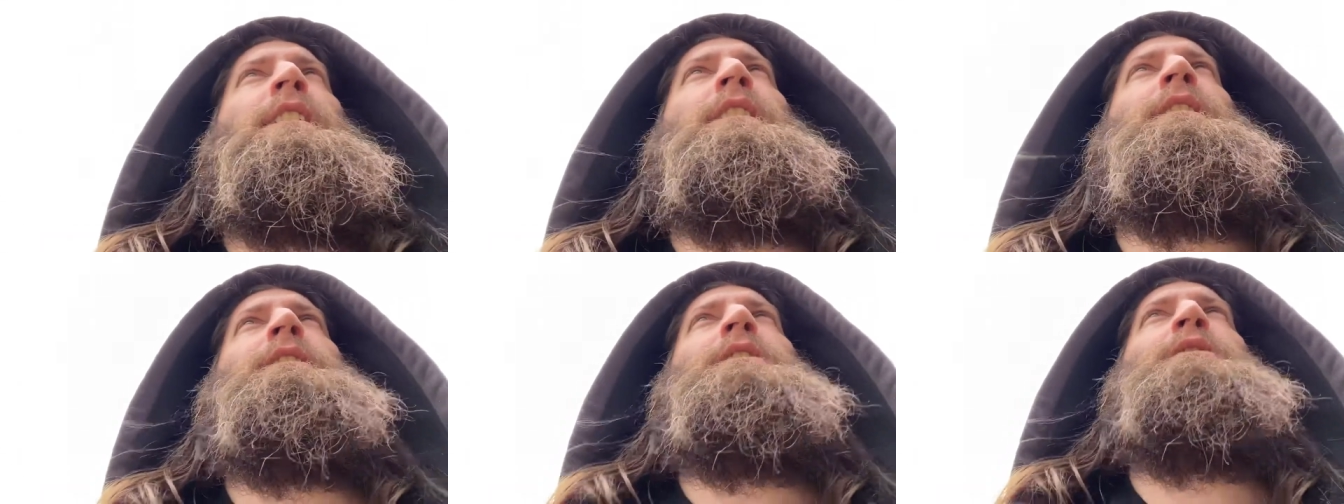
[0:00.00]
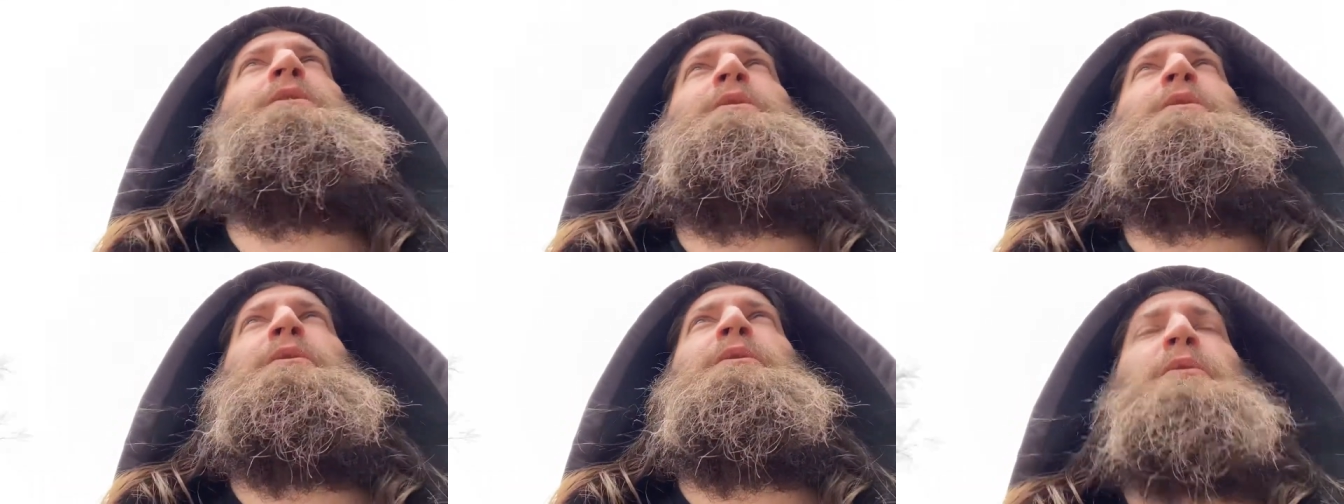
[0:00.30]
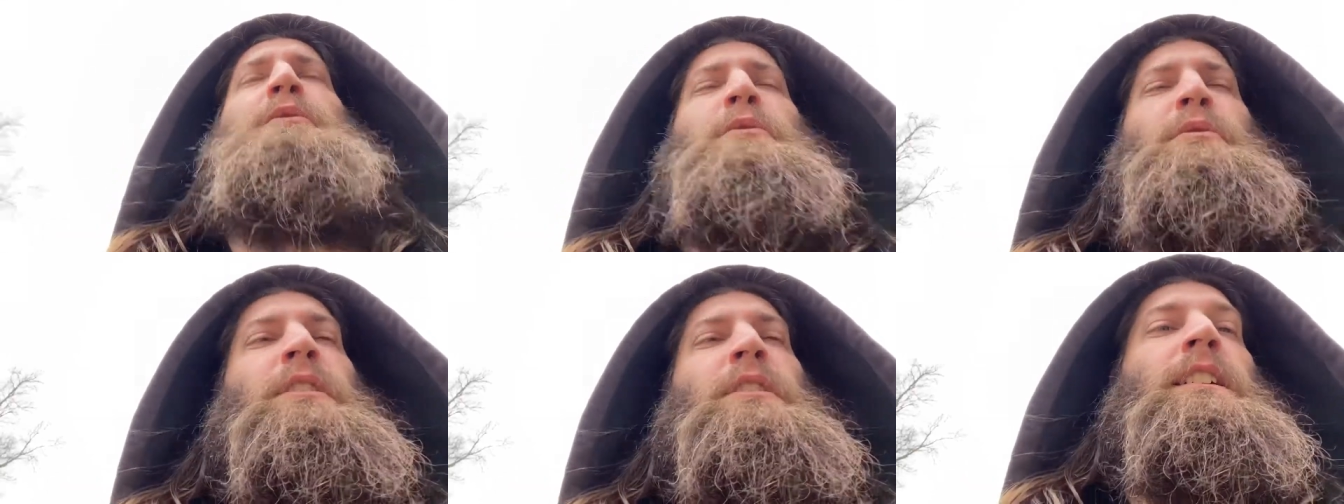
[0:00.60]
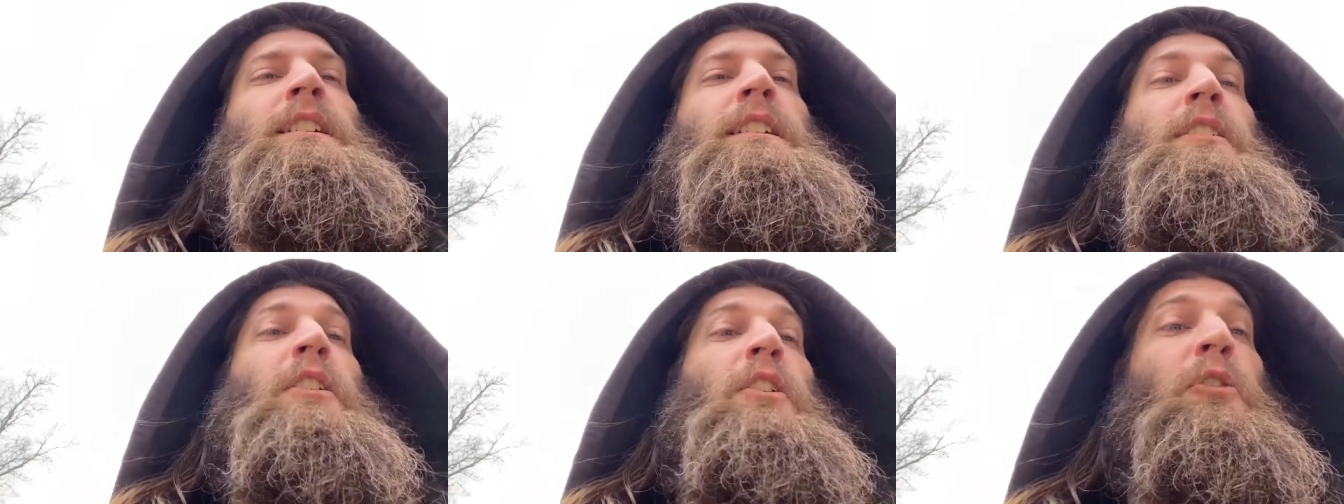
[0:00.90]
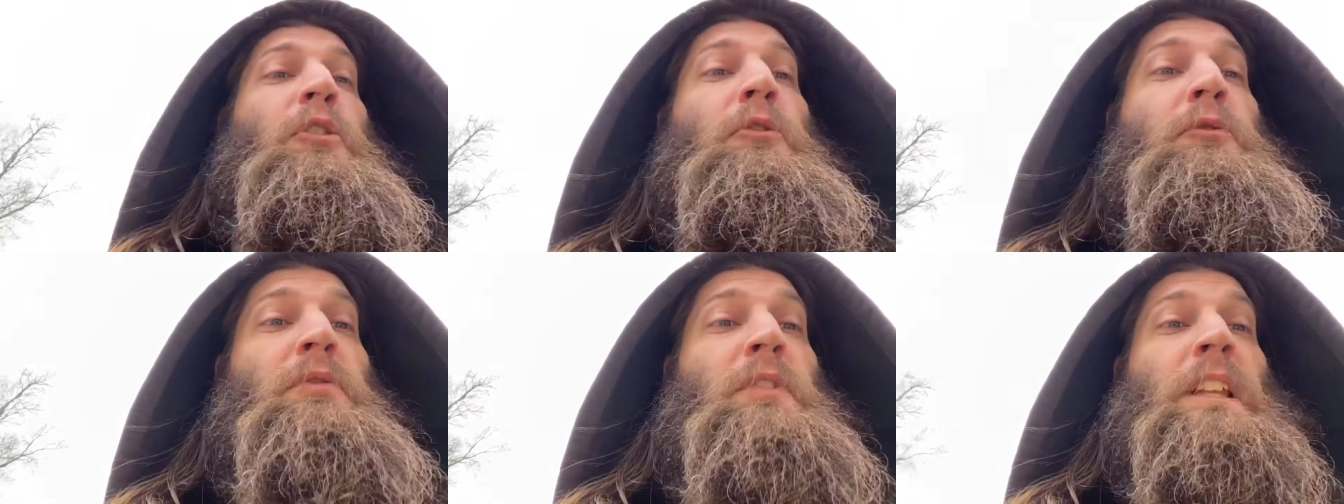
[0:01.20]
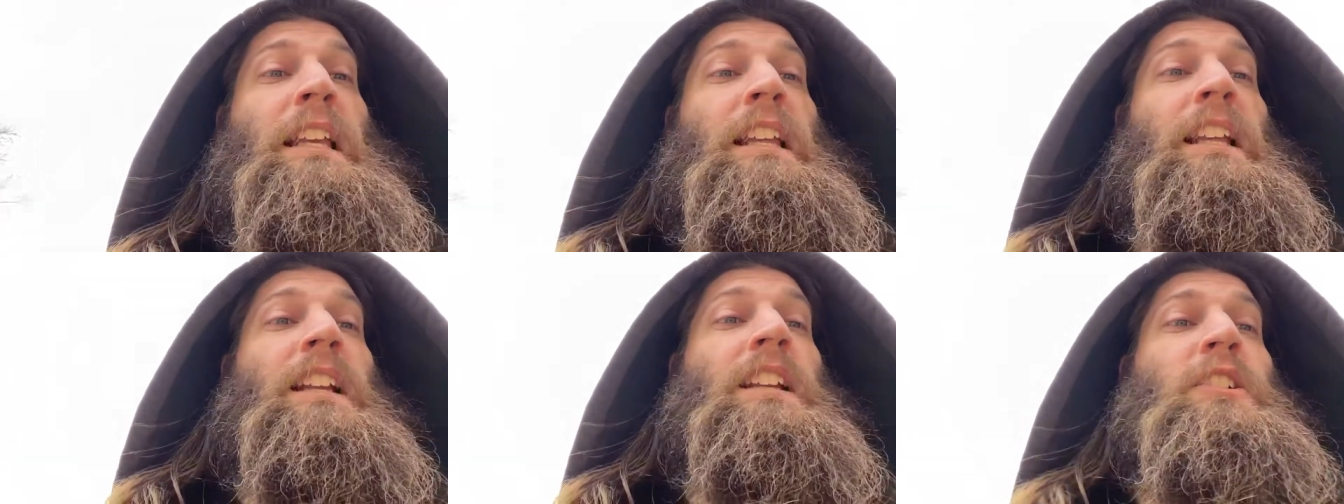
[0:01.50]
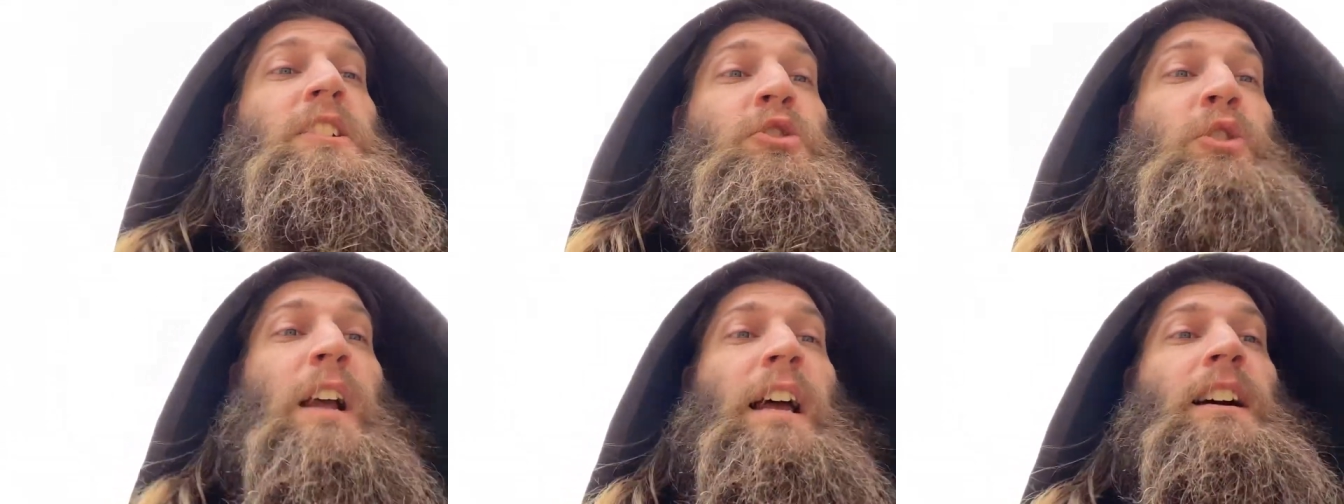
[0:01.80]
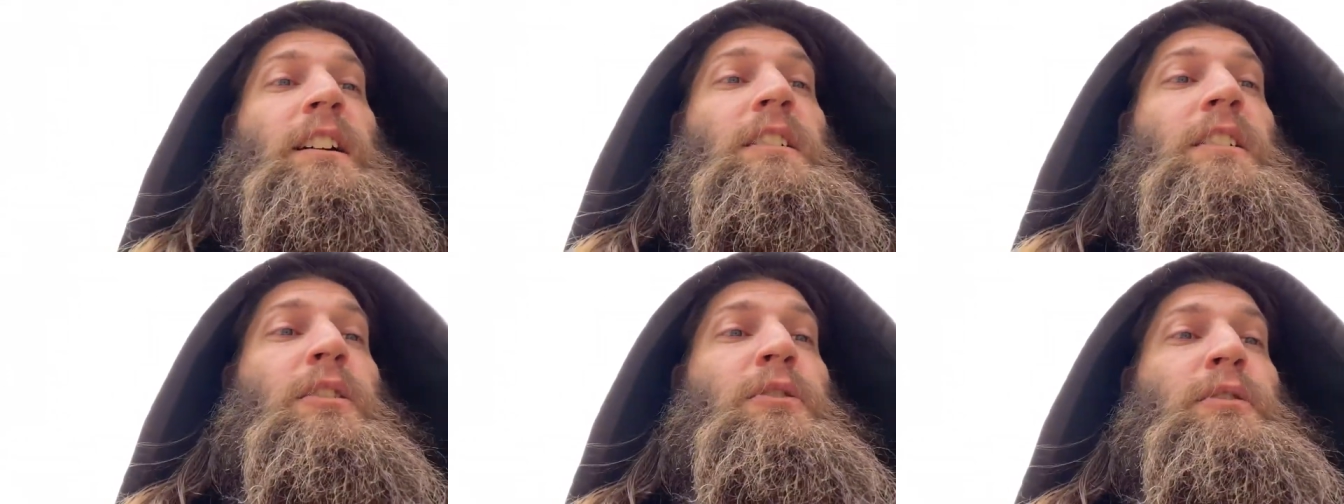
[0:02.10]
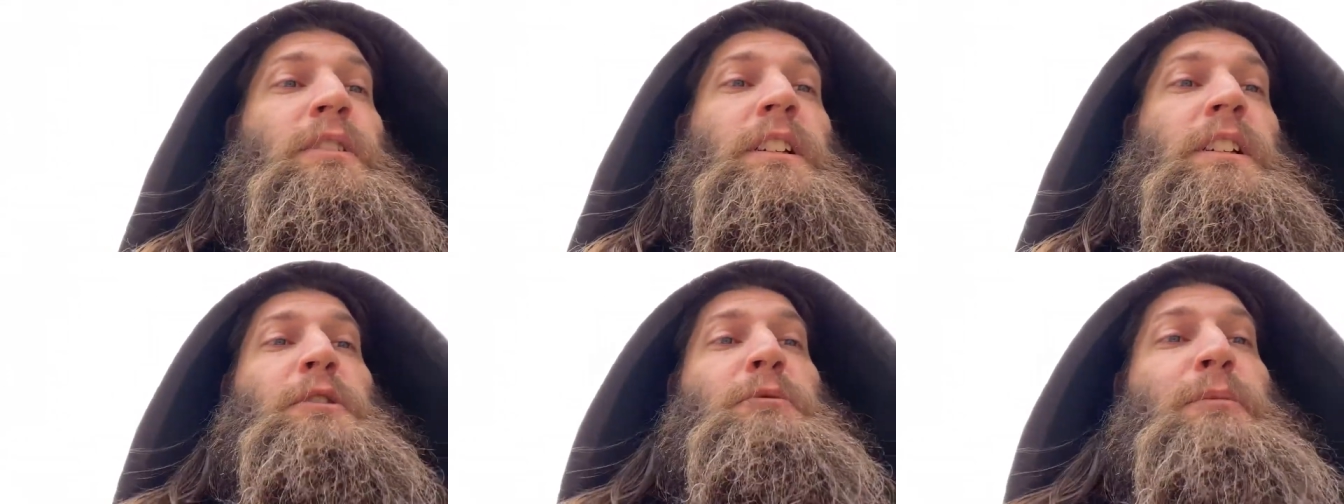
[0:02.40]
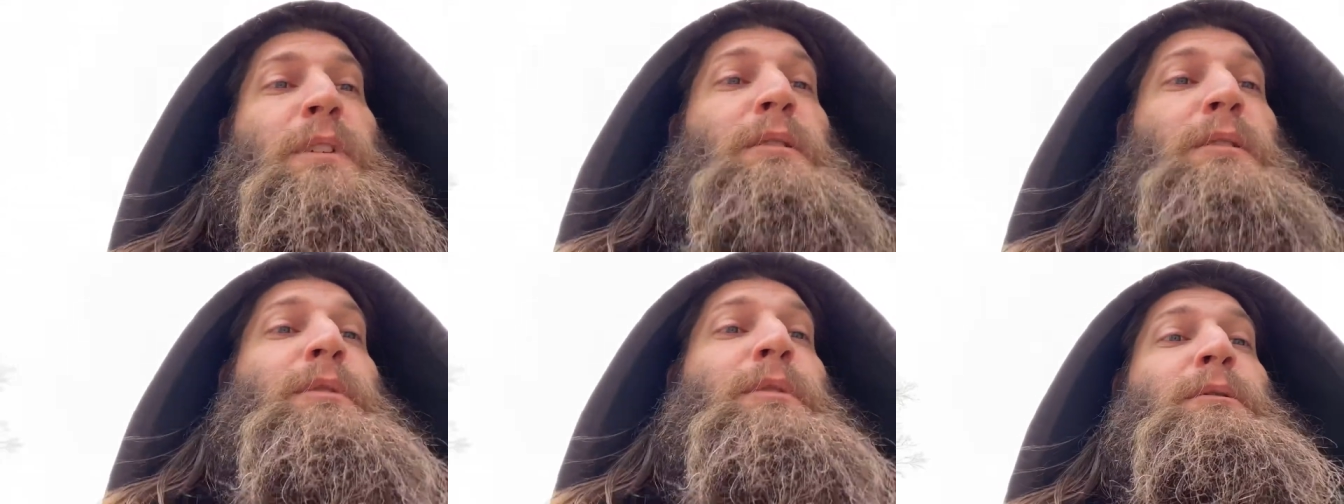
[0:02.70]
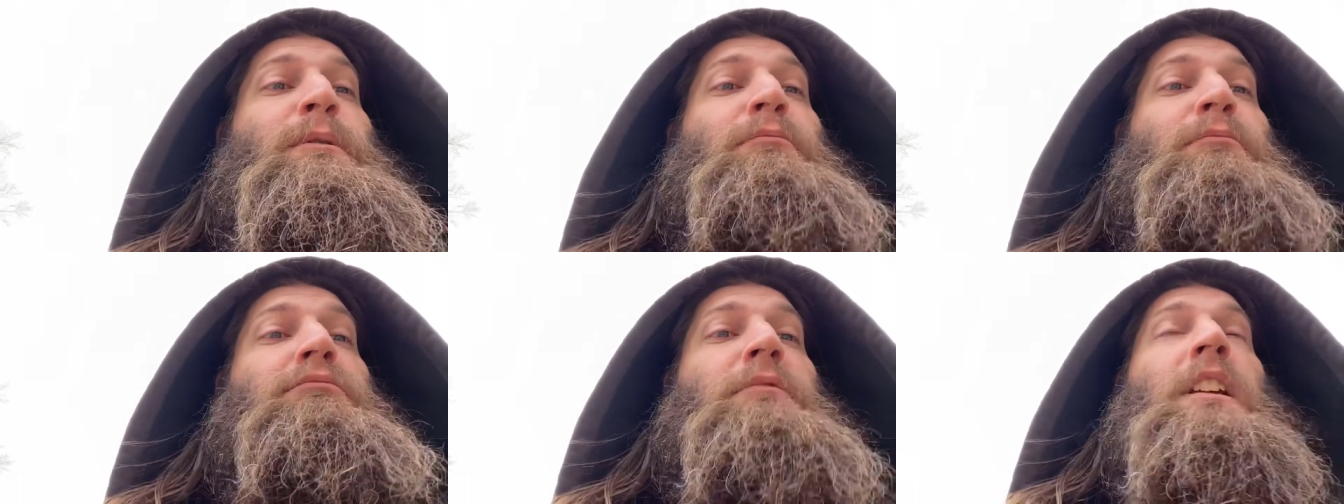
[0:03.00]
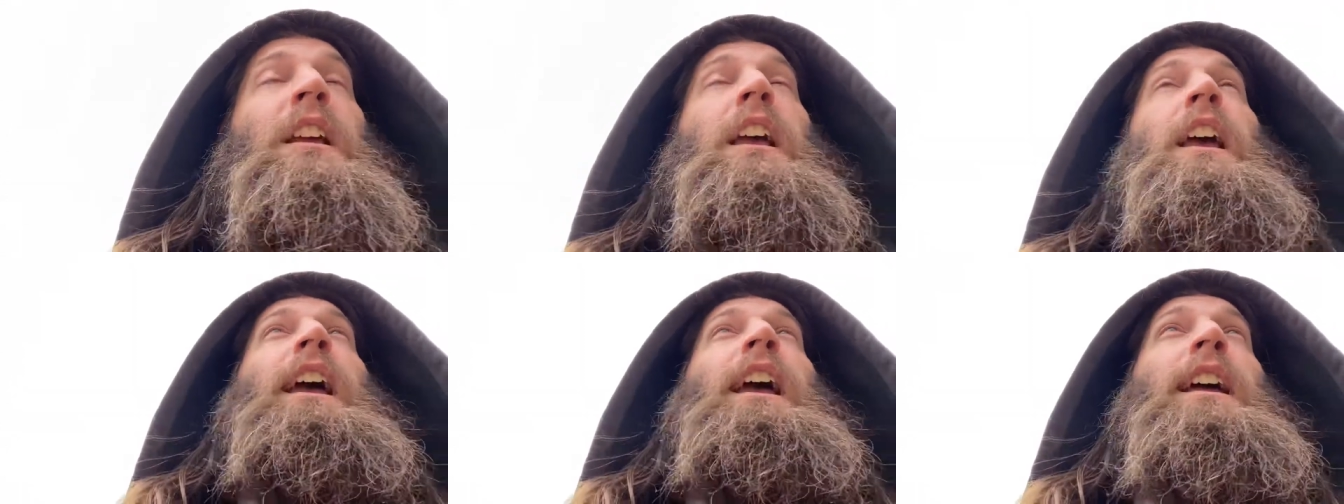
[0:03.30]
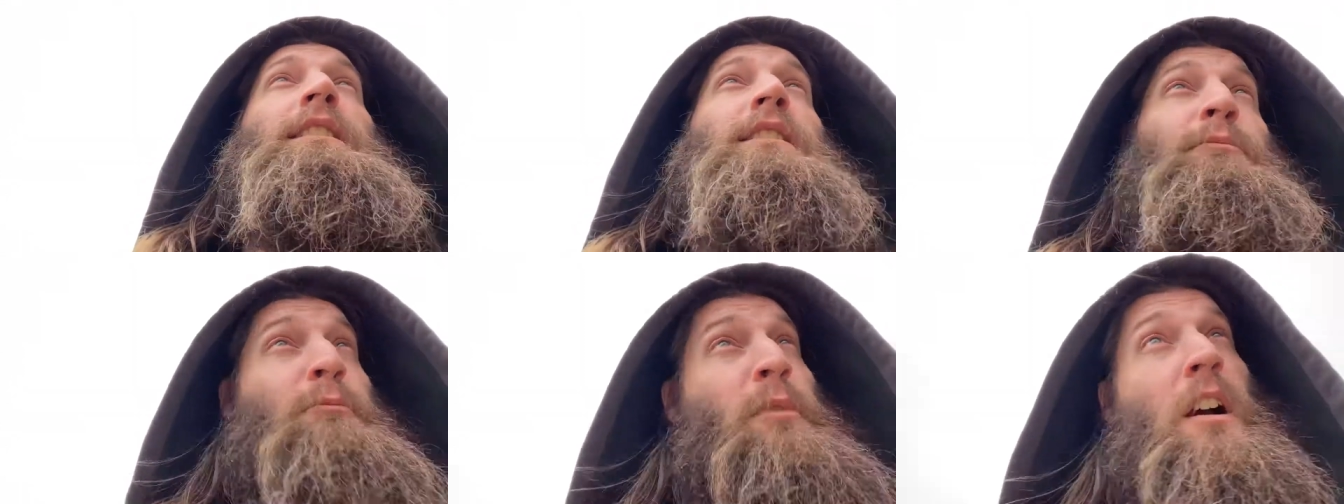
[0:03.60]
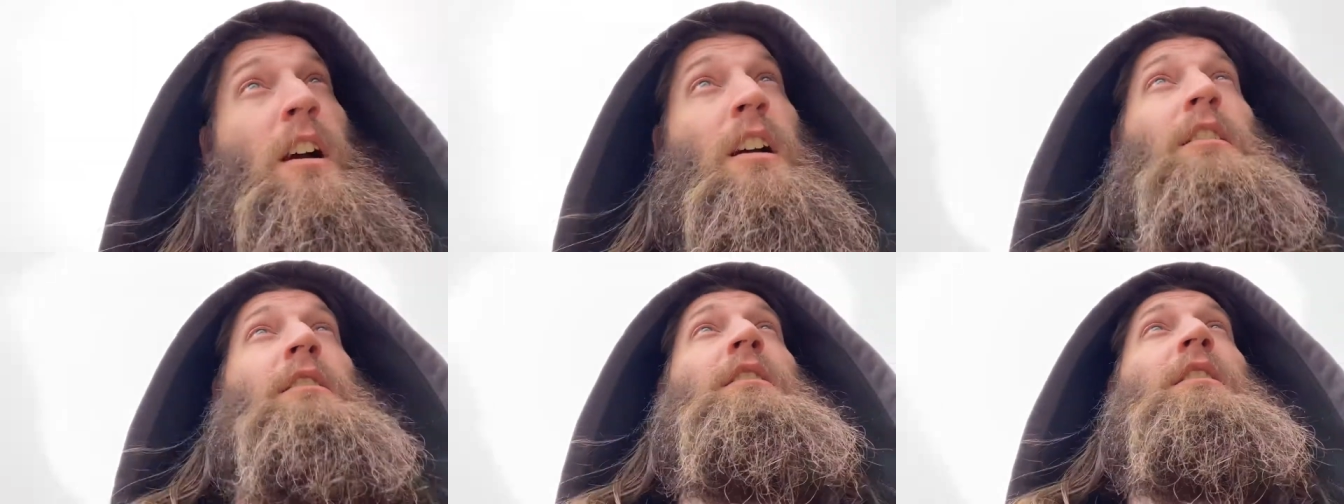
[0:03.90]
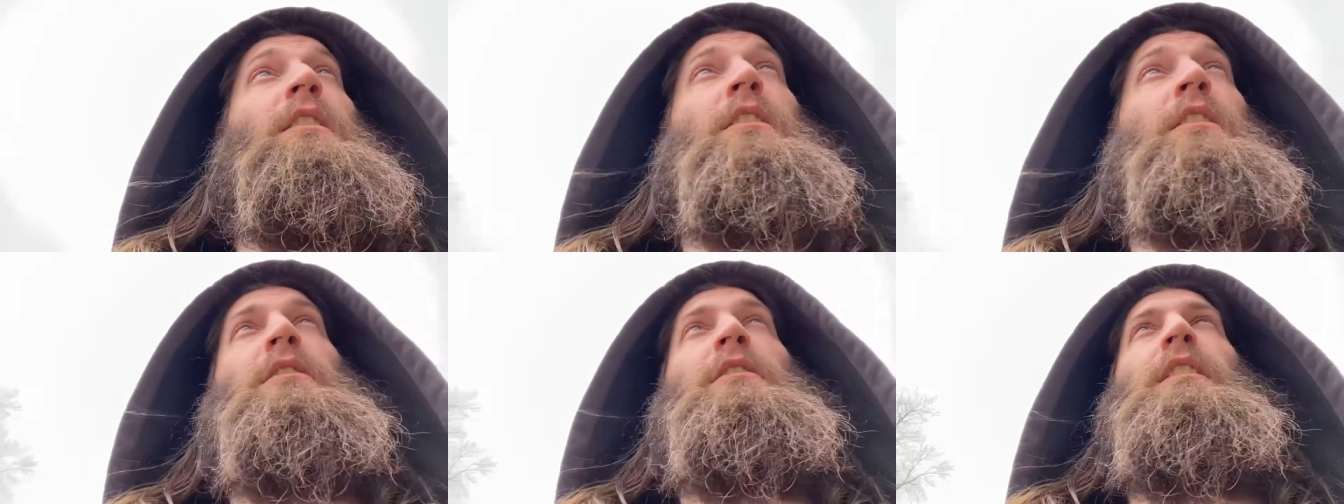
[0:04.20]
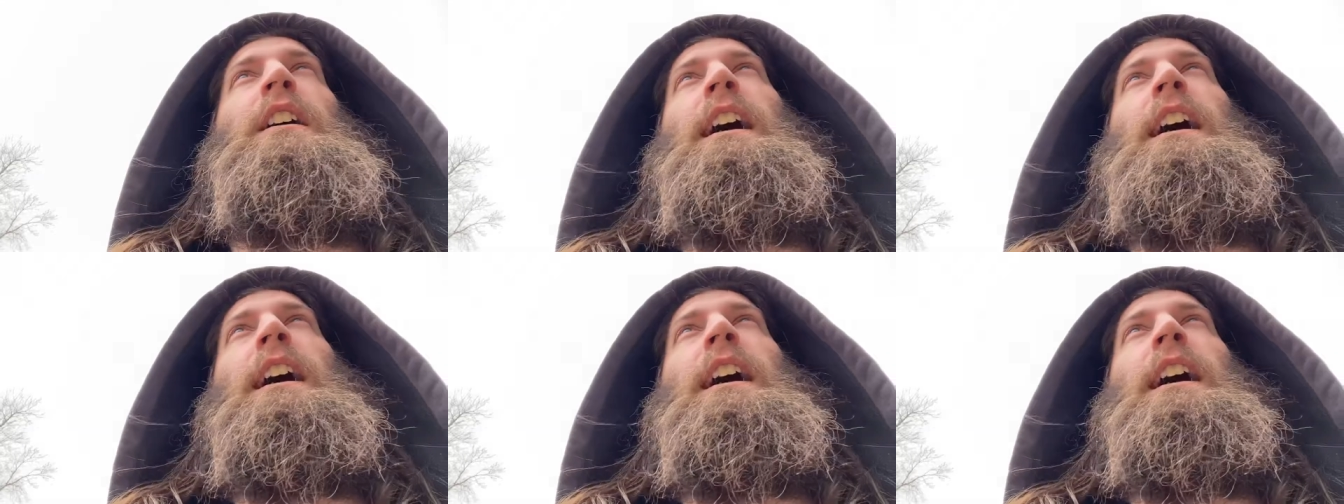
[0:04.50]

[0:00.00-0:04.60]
to hopefully get a trial going here. Maybe tomorrow.